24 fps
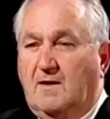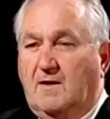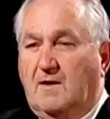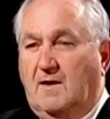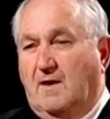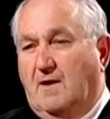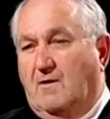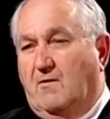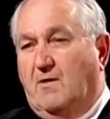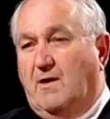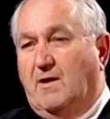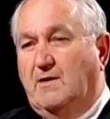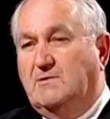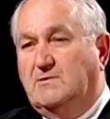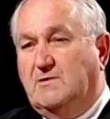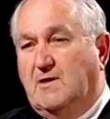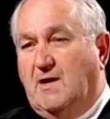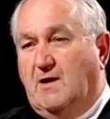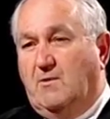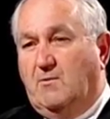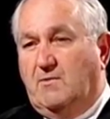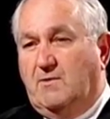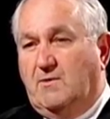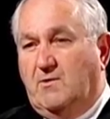Now, I
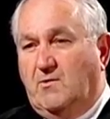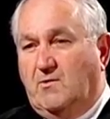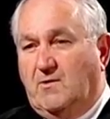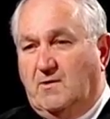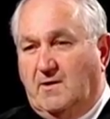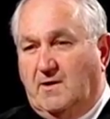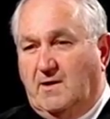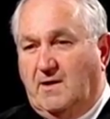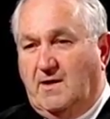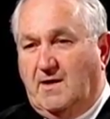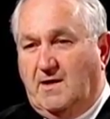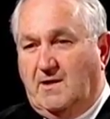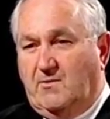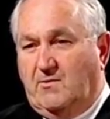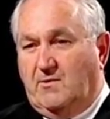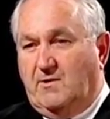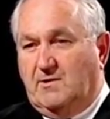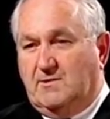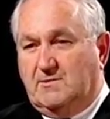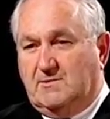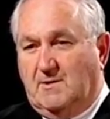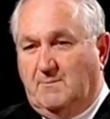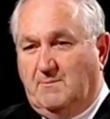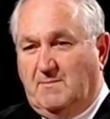sat with you in a
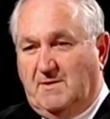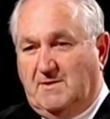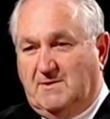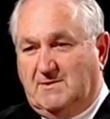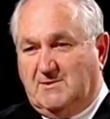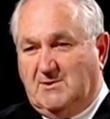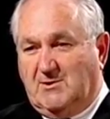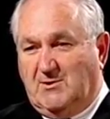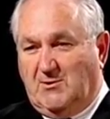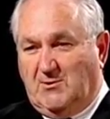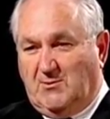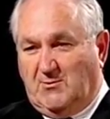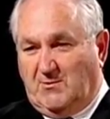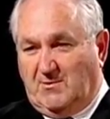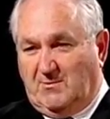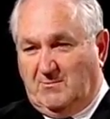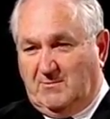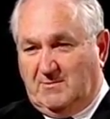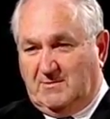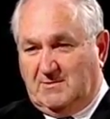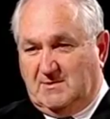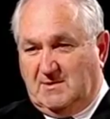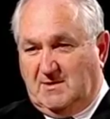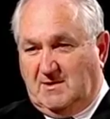gathering some months ago. It
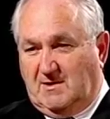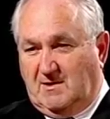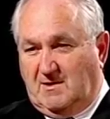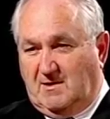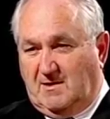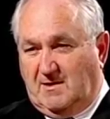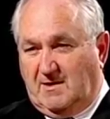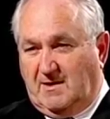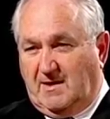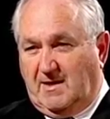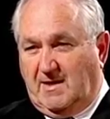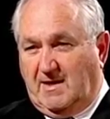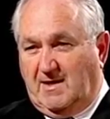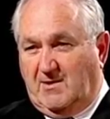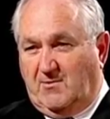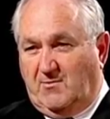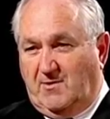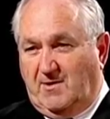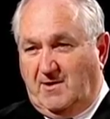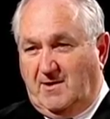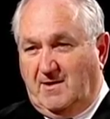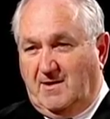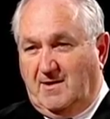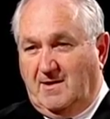was an Ananda
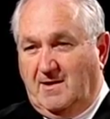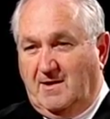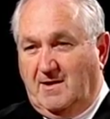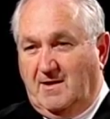gathering.